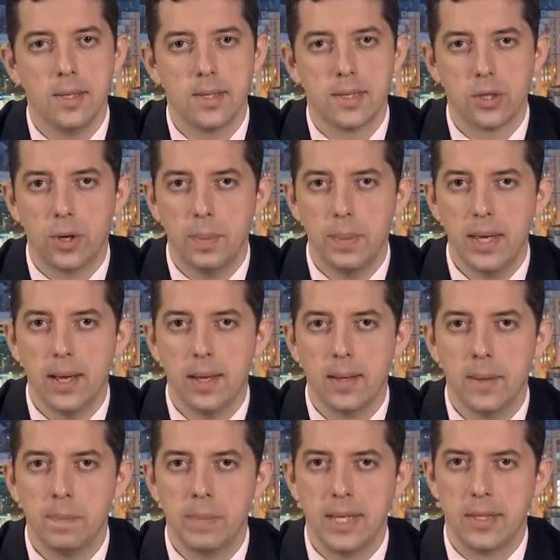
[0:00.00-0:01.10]
Serbia
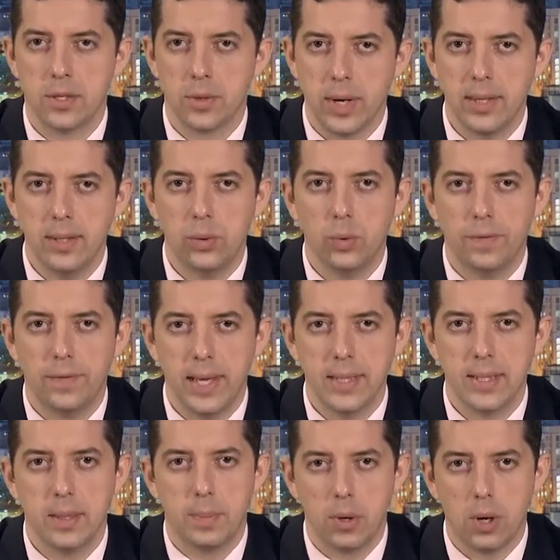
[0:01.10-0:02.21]
is ready to
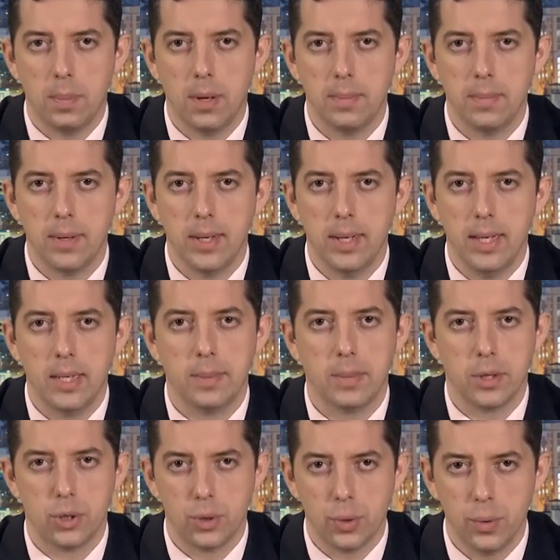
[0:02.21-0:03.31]
face the problem in a
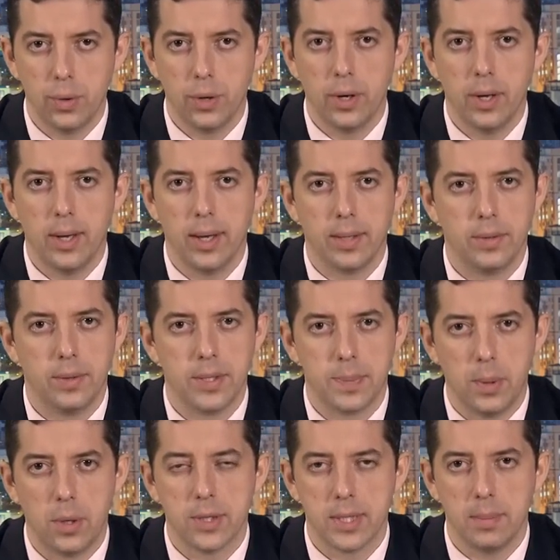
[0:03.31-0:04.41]
mature and
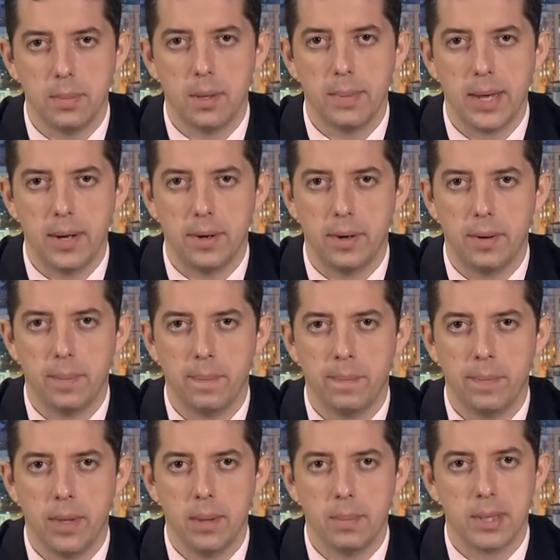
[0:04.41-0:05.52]
responsible manner,
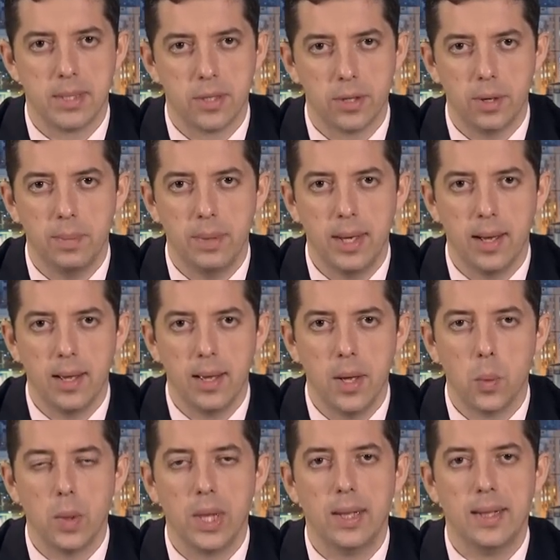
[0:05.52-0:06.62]
but Serbia
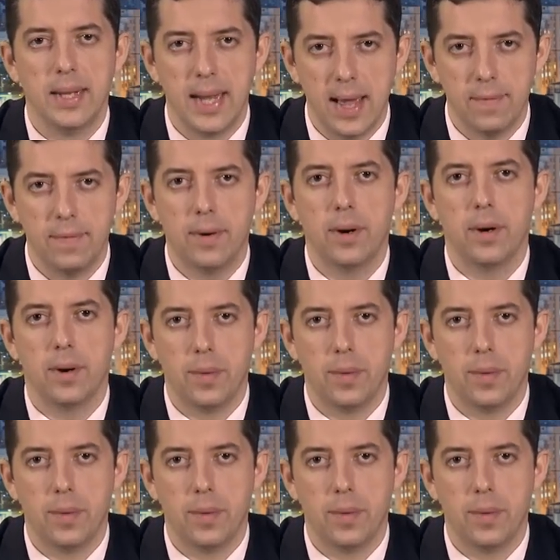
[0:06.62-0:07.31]
will never